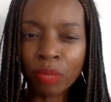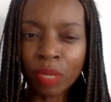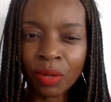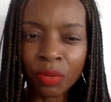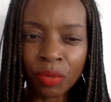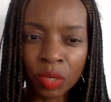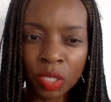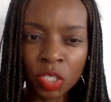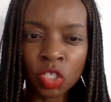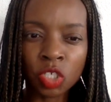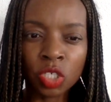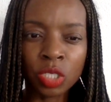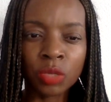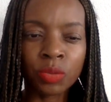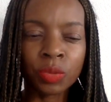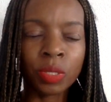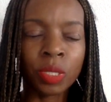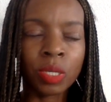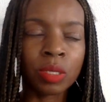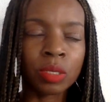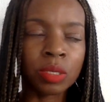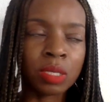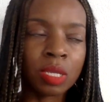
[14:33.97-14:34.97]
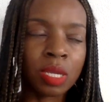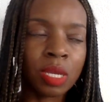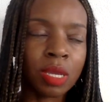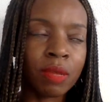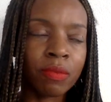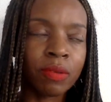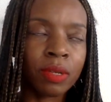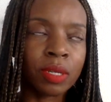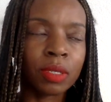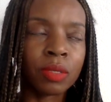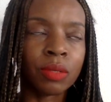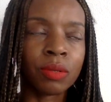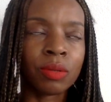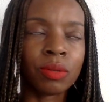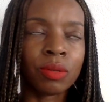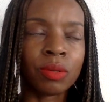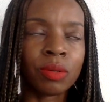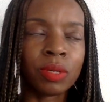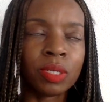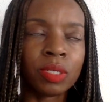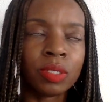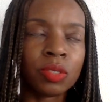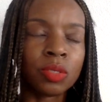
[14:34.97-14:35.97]
rigid with yourself, like,
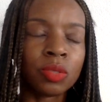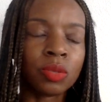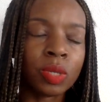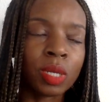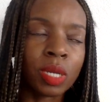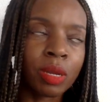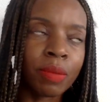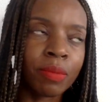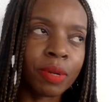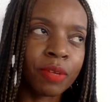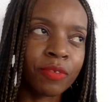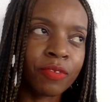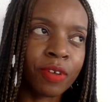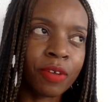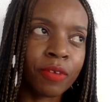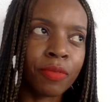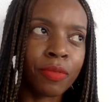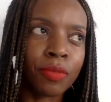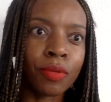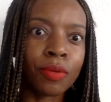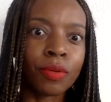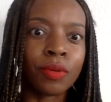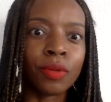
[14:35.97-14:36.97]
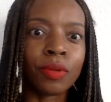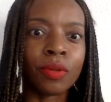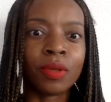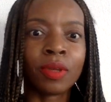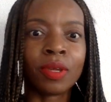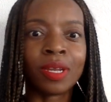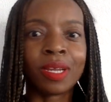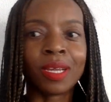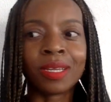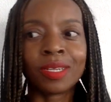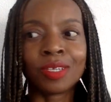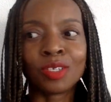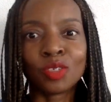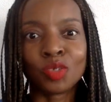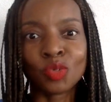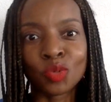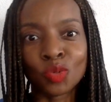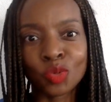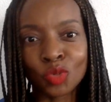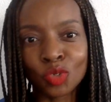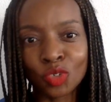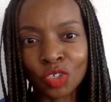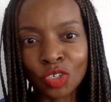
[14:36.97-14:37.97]
I need to wake up at 5:30 and I need
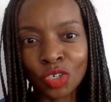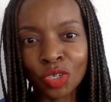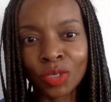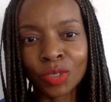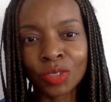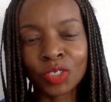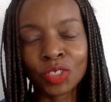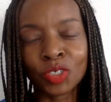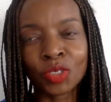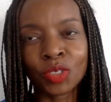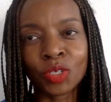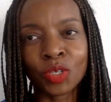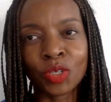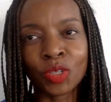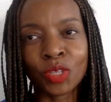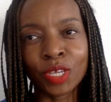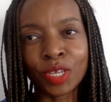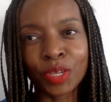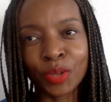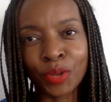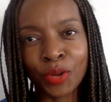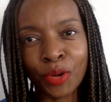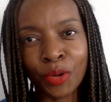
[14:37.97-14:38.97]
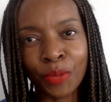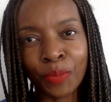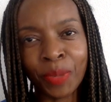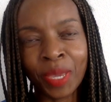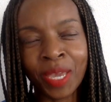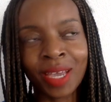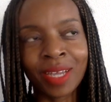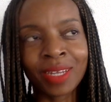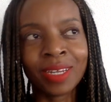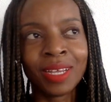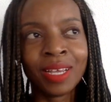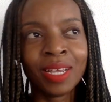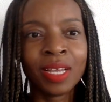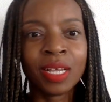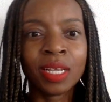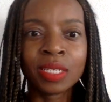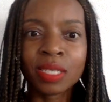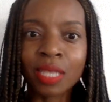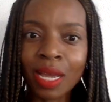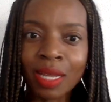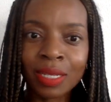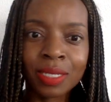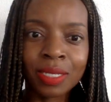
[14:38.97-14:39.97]
to join, the European
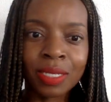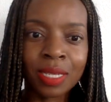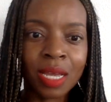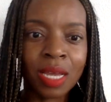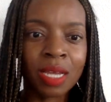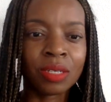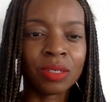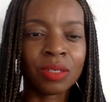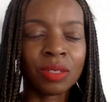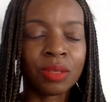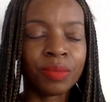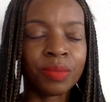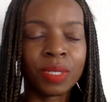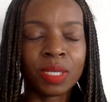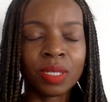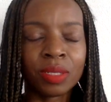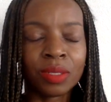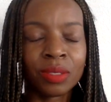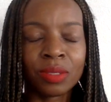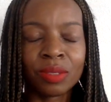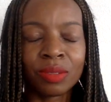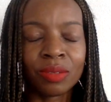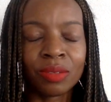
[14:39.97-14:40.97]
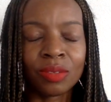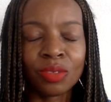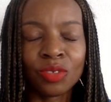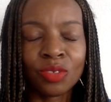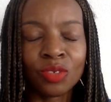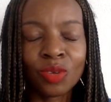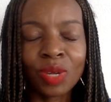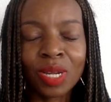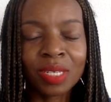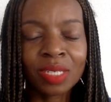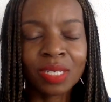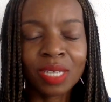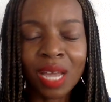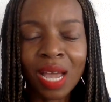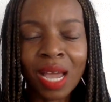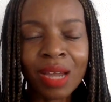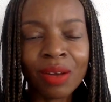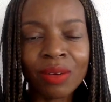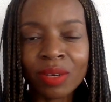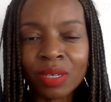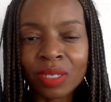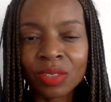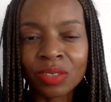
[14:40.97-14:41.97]
satsang, because you are
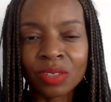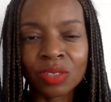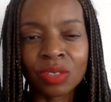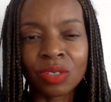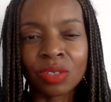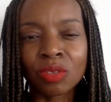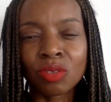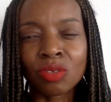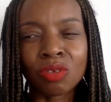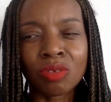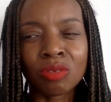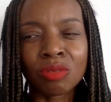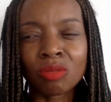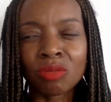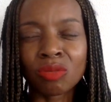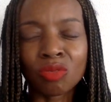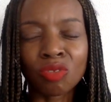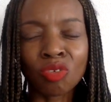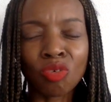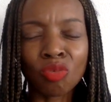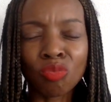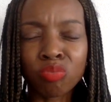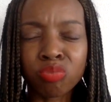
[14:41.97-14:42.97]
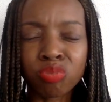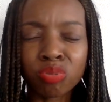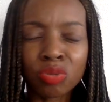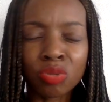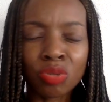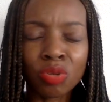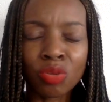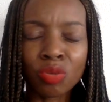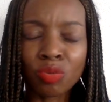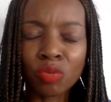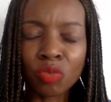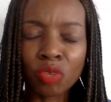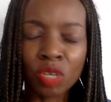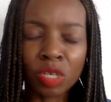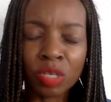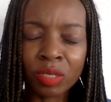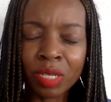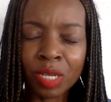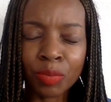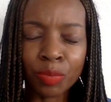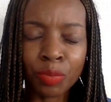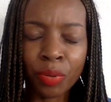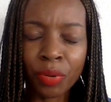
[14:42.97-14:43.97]
tired. Don't put
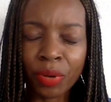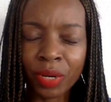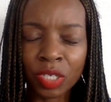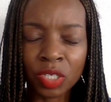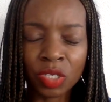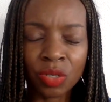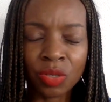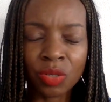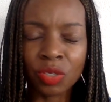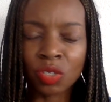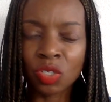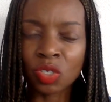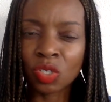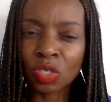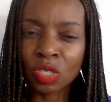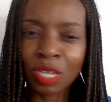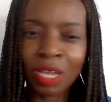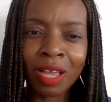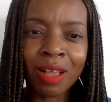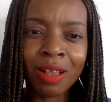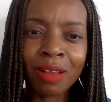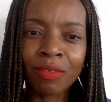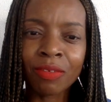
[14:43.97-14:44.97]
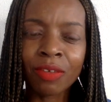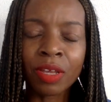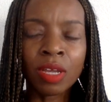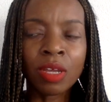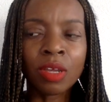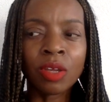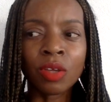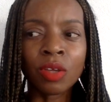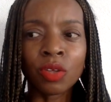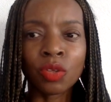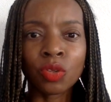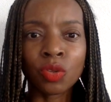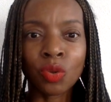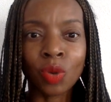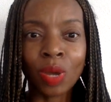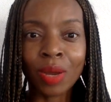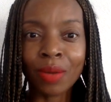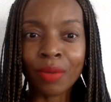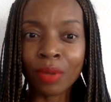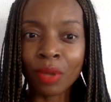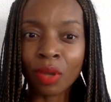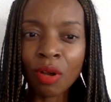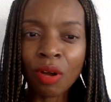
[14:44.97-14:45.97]
that pressure on yourself. You
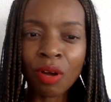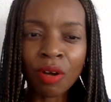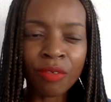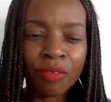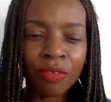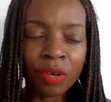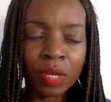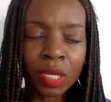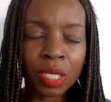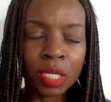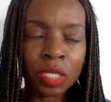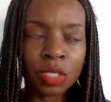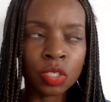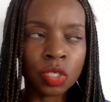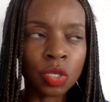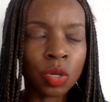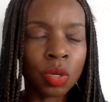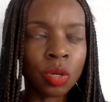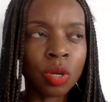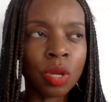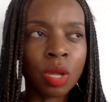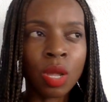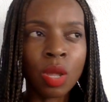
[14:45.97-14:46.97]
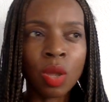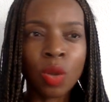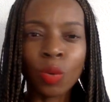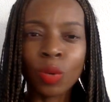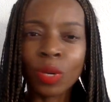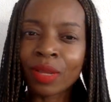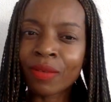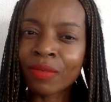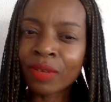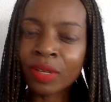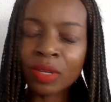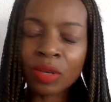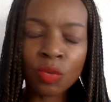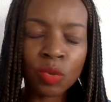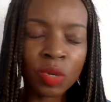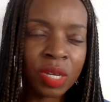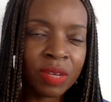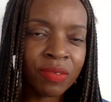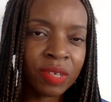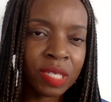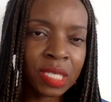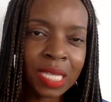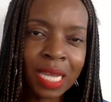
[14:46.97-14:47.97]
are recovering. So
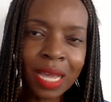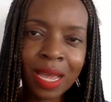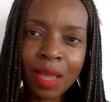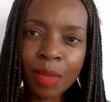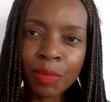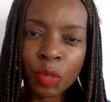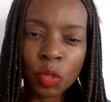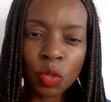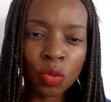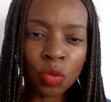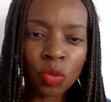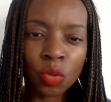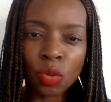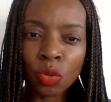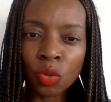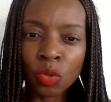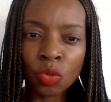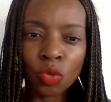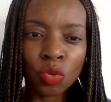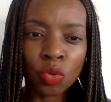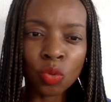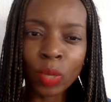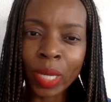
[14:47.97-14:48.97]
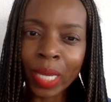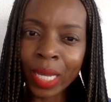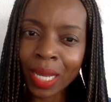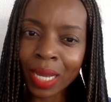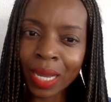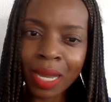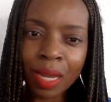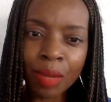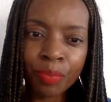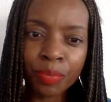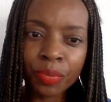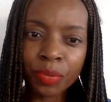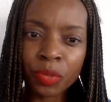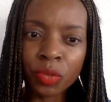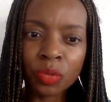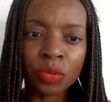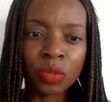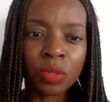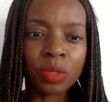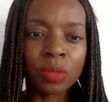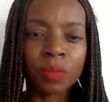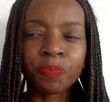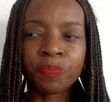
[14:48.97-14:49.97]
whatever time you wake up,
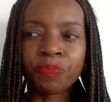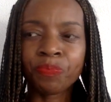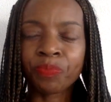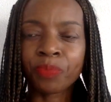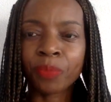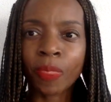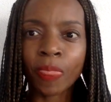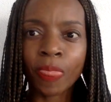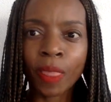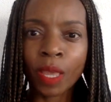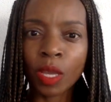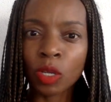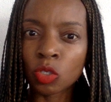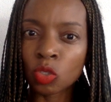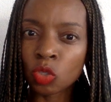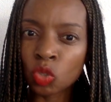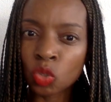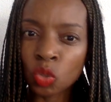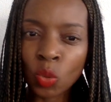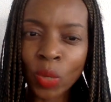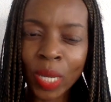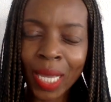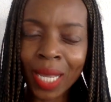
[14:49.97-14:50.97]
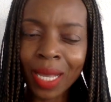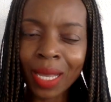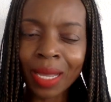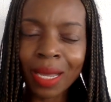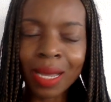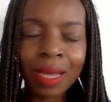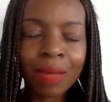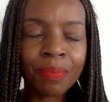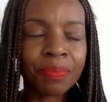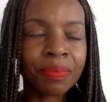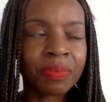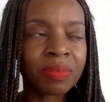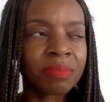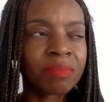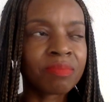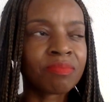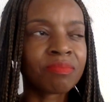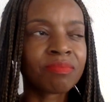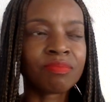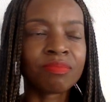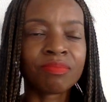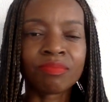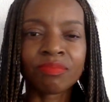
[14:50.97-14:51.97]
you wake up,
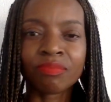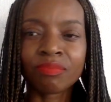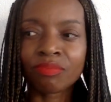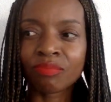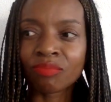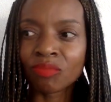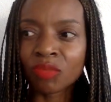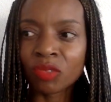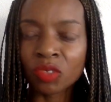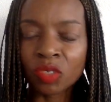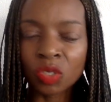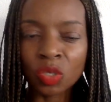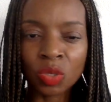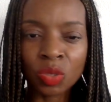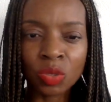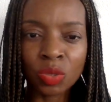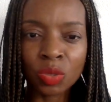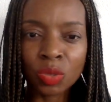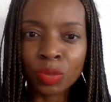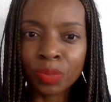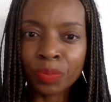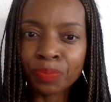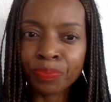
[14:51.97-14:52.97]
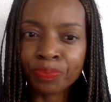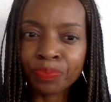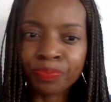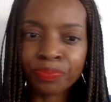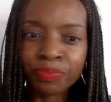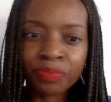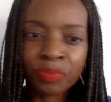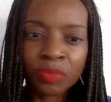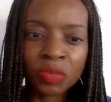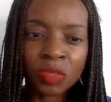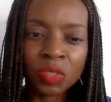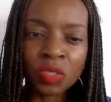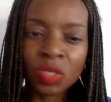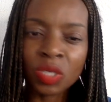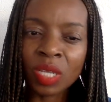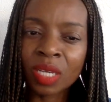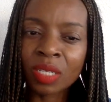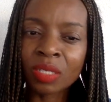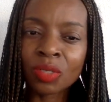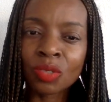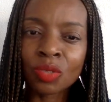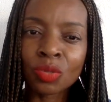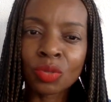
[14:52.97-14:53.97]
you
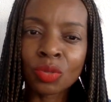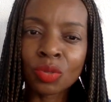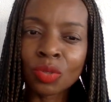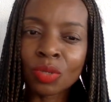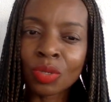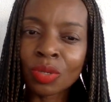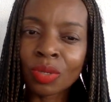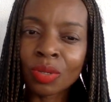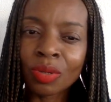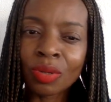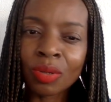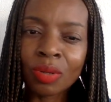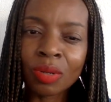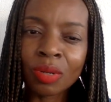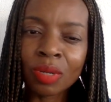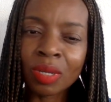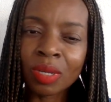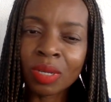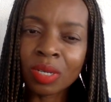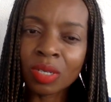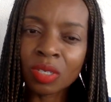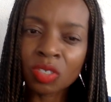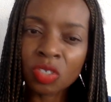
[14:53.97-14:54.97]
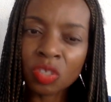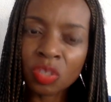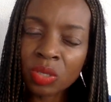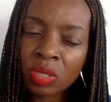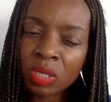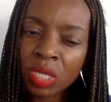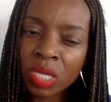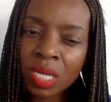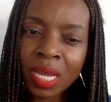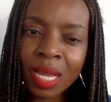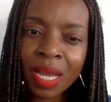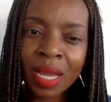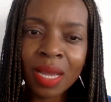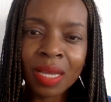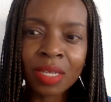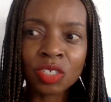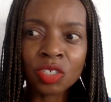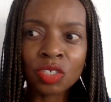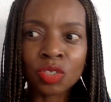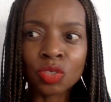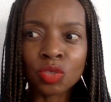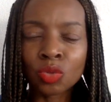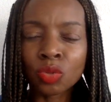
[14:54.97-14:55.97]
then do your kriya,
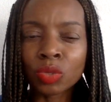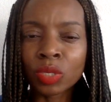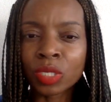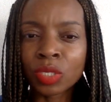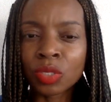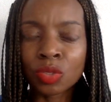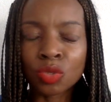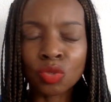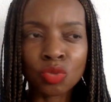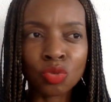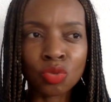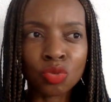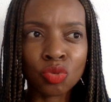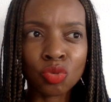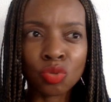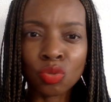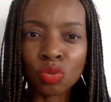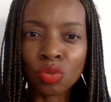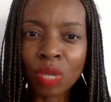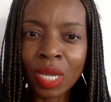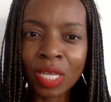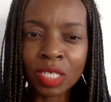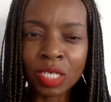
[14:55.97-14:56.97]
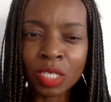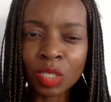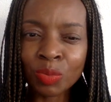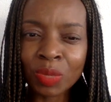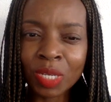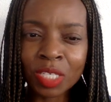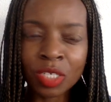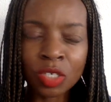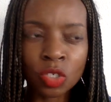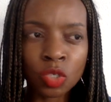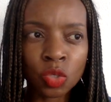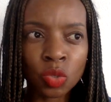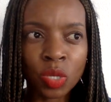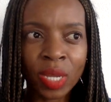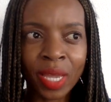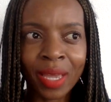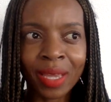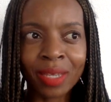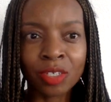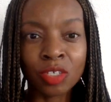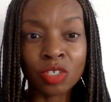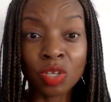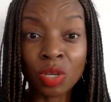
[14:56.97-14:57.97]
and you do it to as much as you
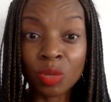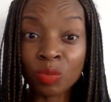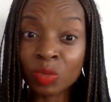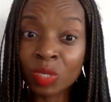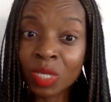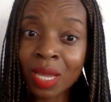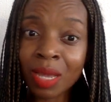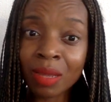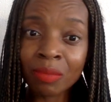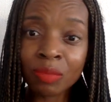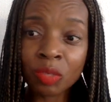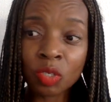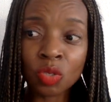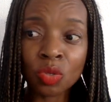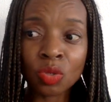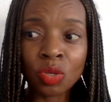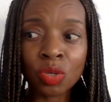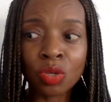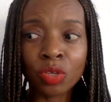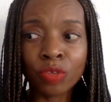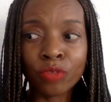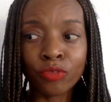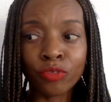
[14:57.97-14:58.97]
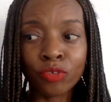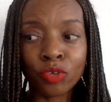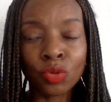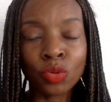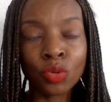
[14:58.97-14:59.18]
can. Sometimes, if